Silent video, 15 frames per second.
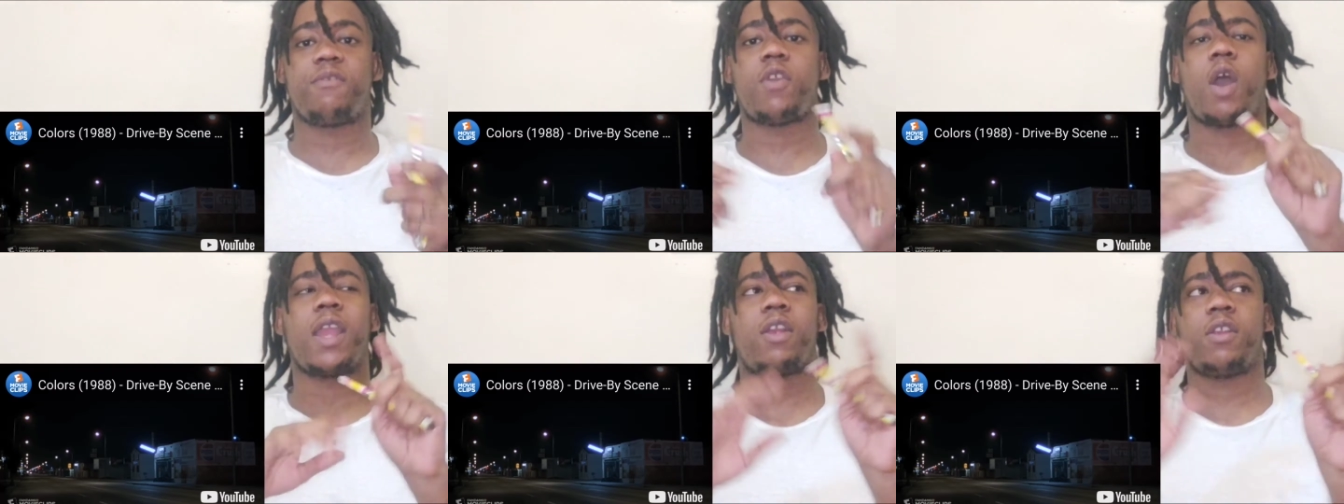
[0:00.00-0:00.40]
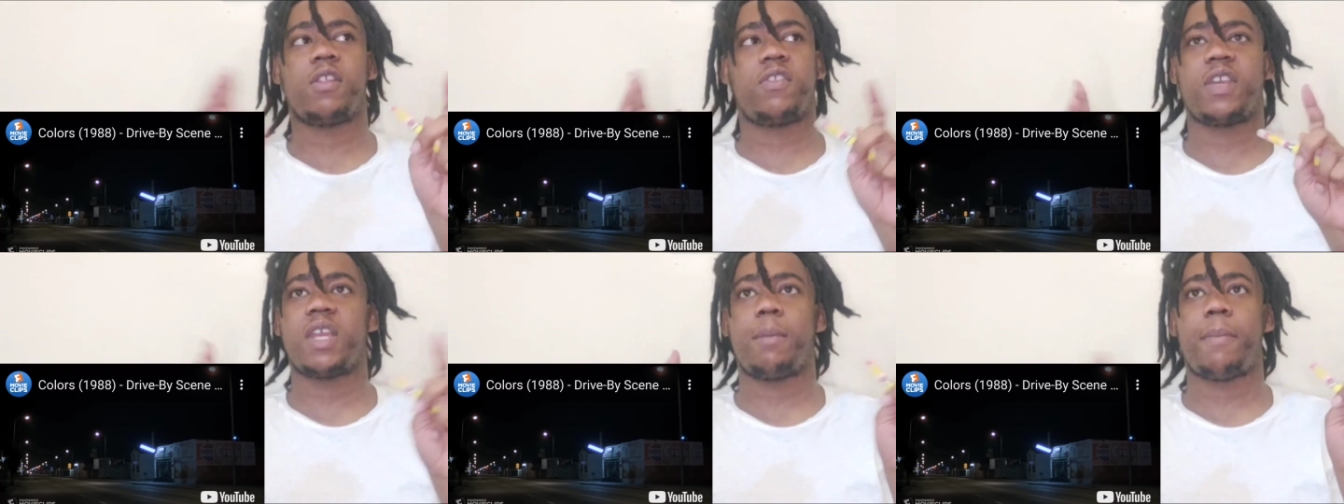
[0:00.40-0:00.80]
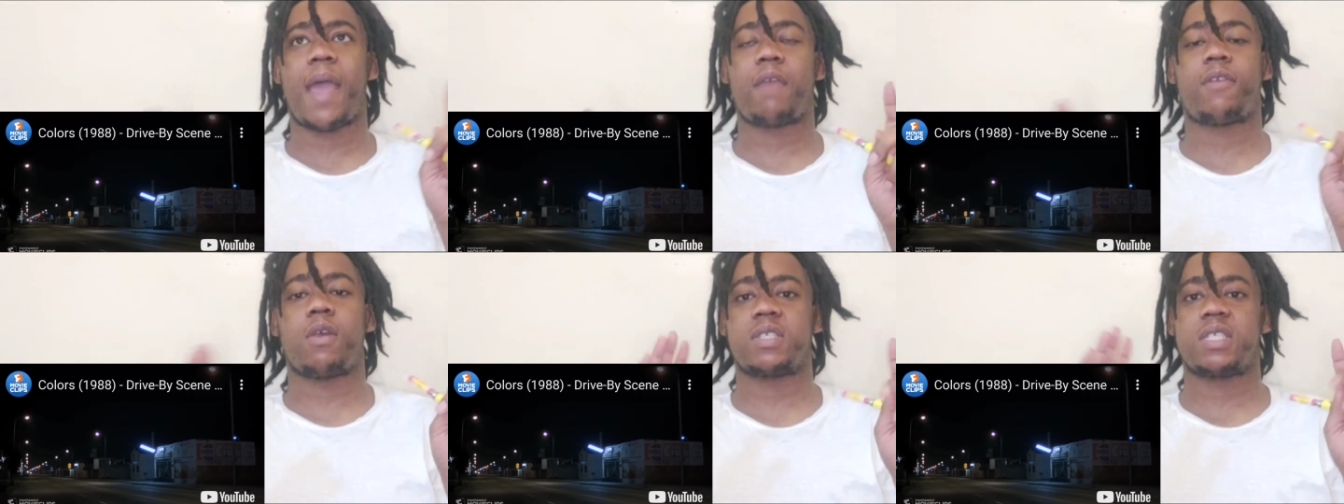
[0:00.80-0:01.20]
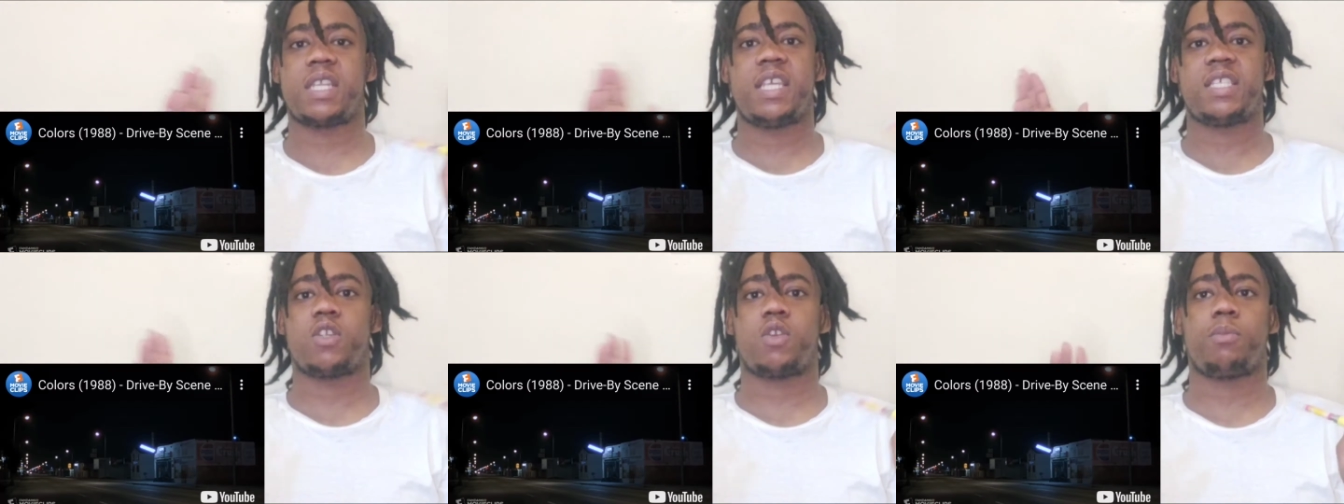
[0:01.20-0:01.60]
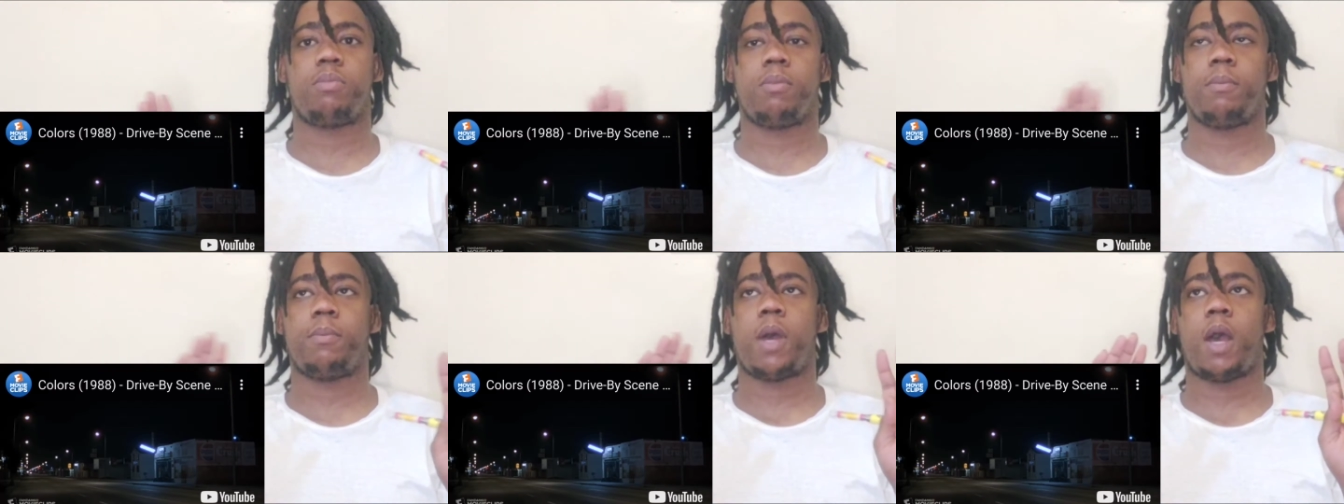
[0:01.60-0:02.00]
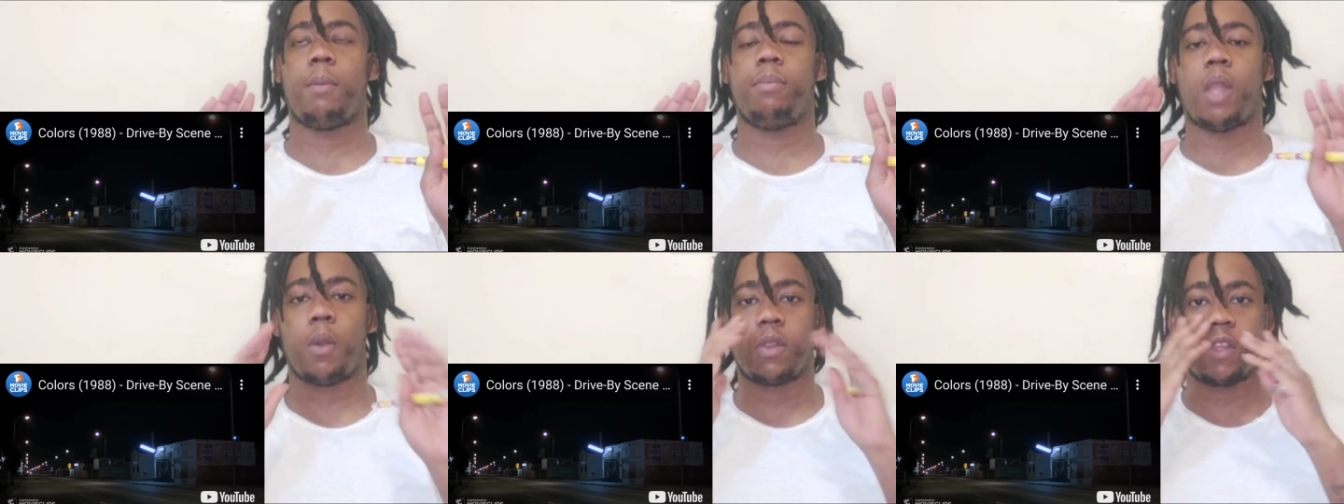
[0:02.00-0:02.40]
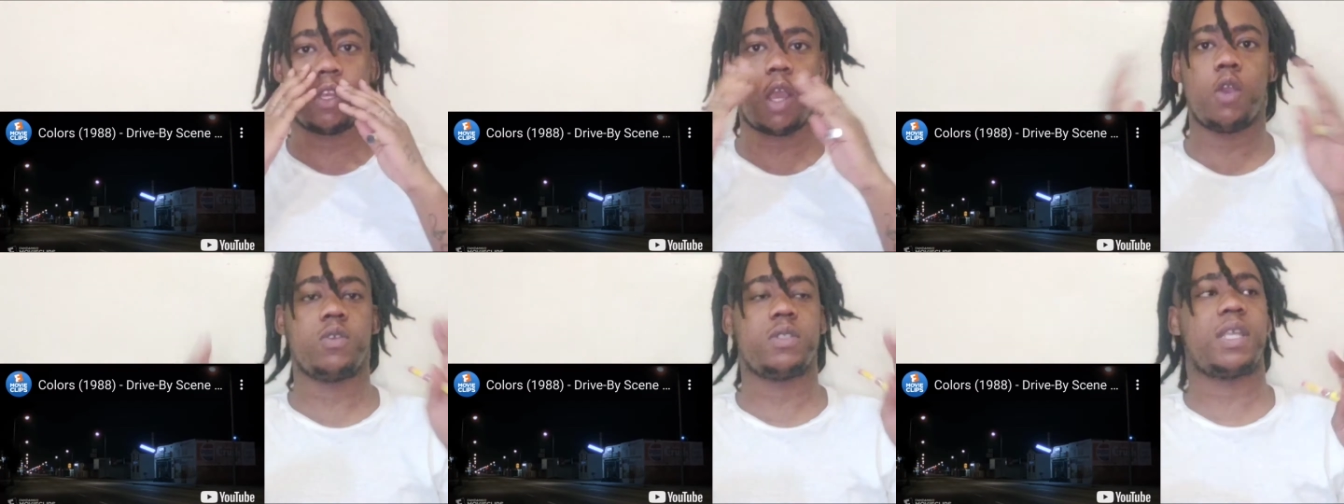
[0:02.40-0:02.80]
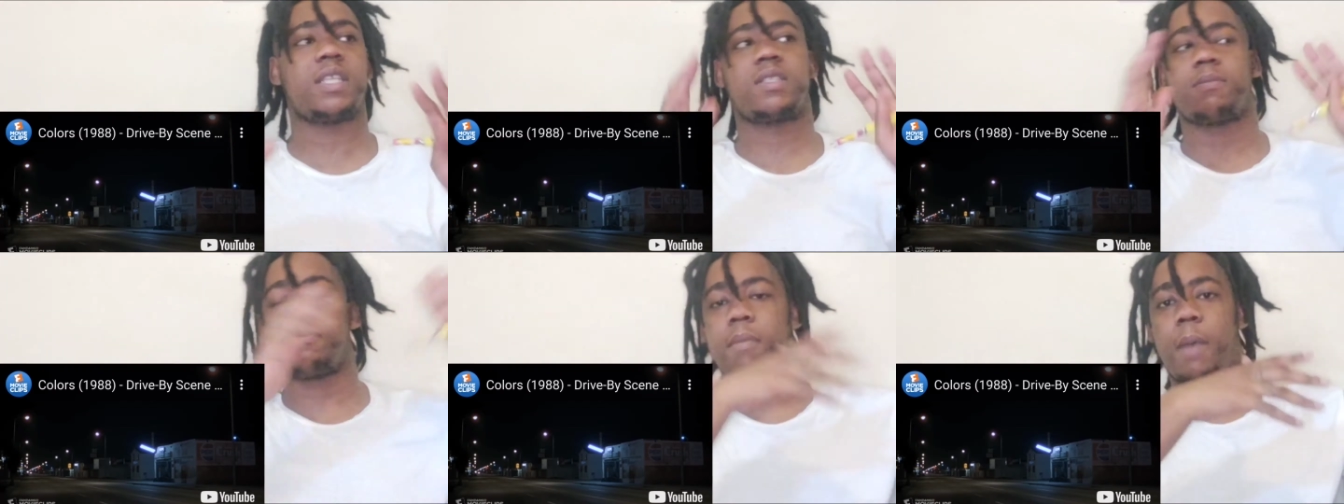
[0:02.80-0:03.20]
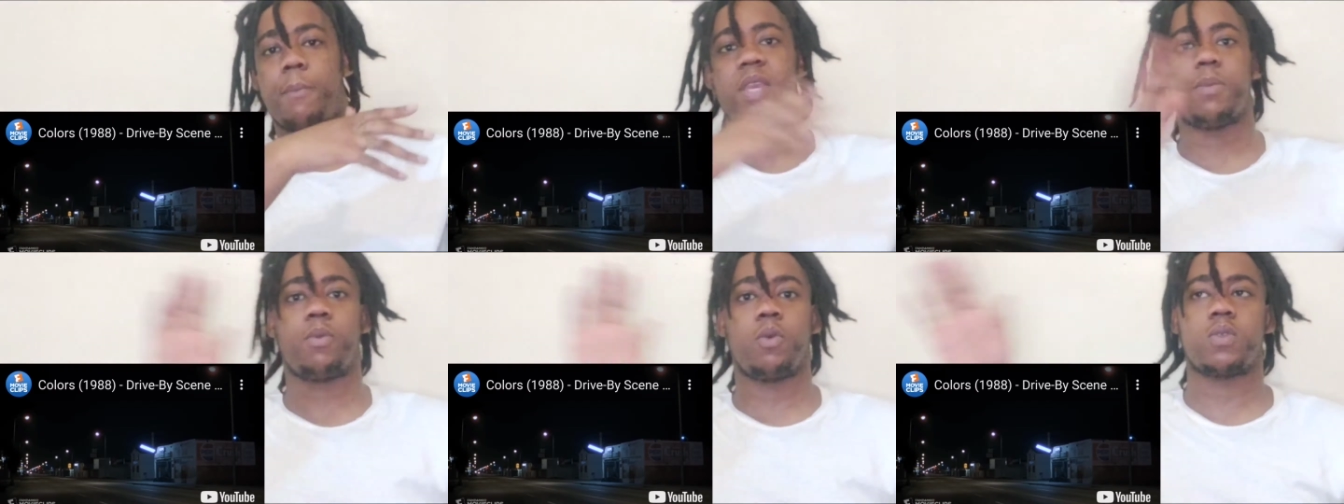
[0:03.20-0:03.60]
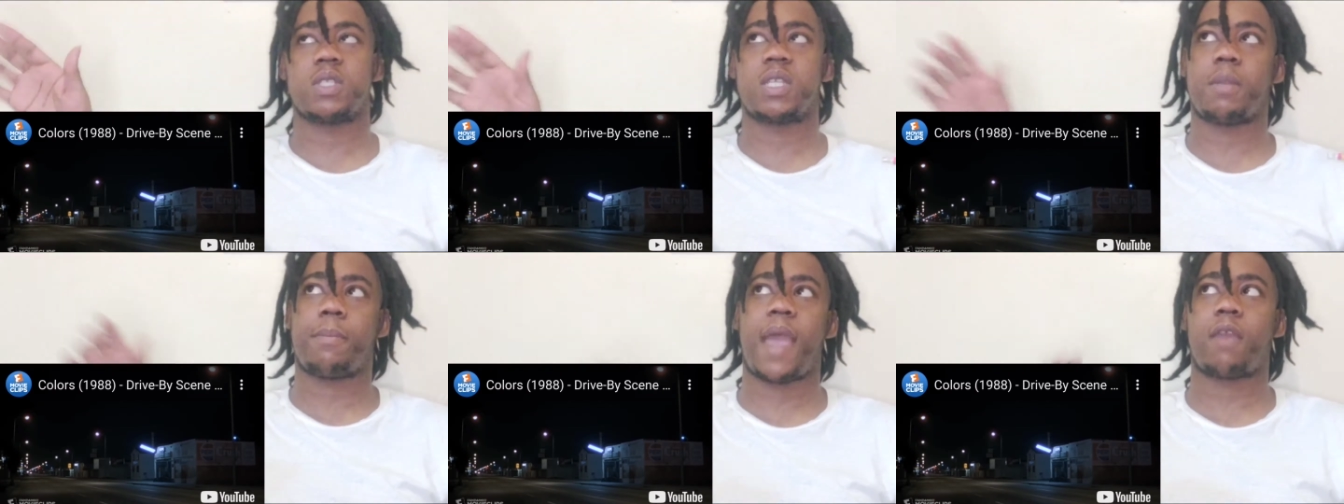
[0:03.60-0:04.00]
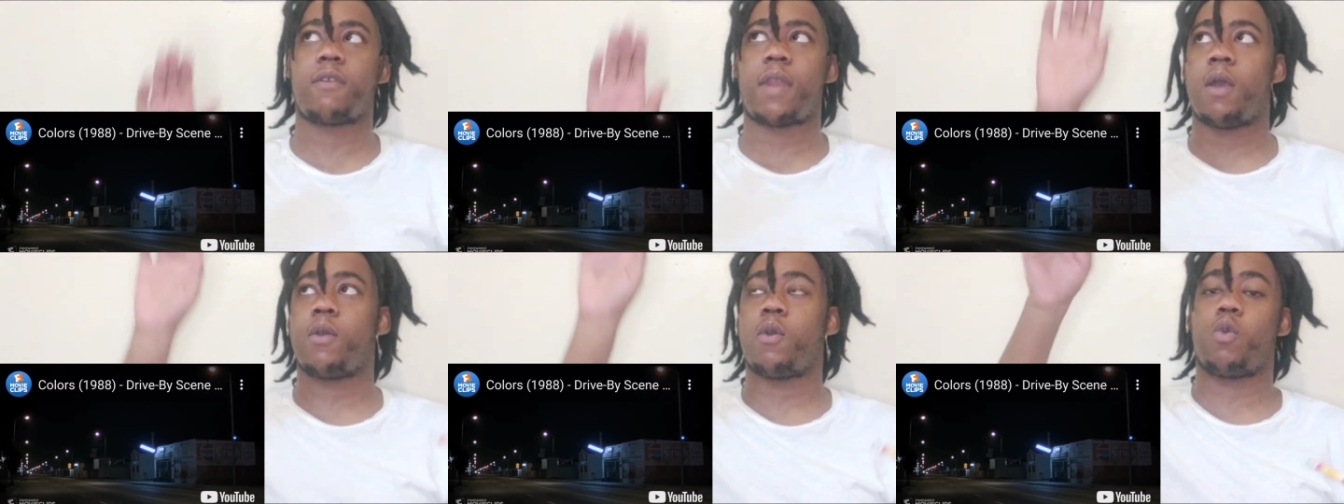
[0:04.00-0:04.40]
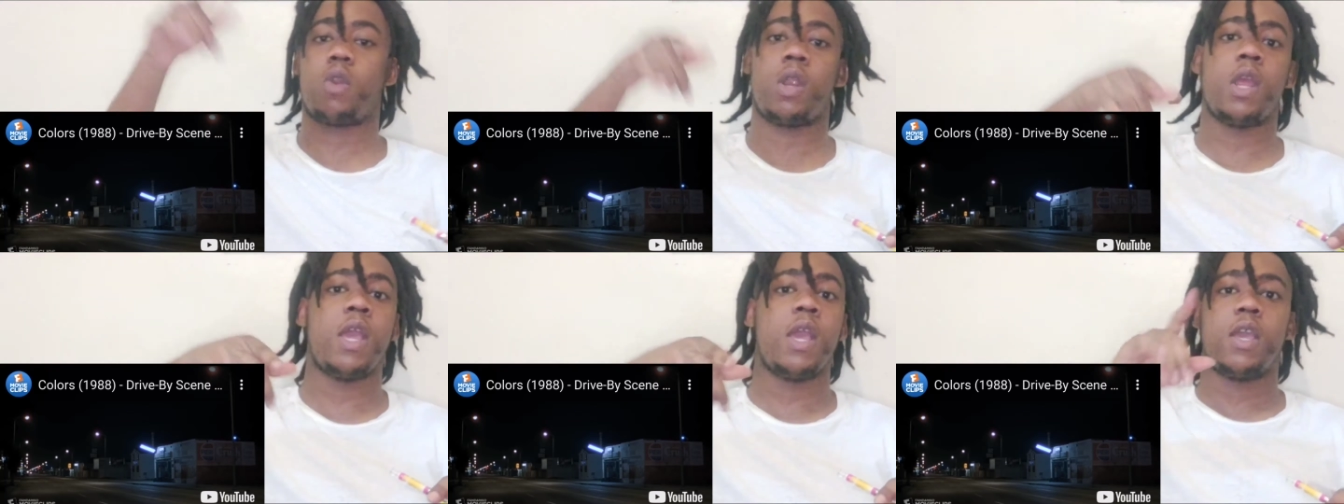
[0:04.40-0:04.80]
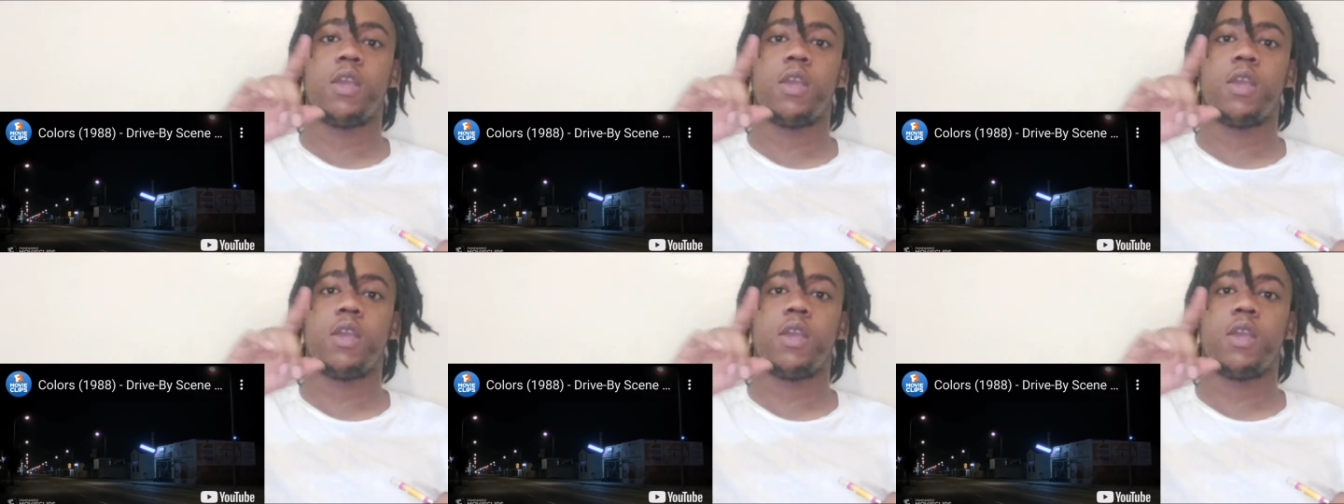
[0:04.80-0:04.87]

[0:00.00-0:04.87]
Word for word: If y'all hear anything in the background sneezing or uh, blowing the nose, that's my people's in the background. Or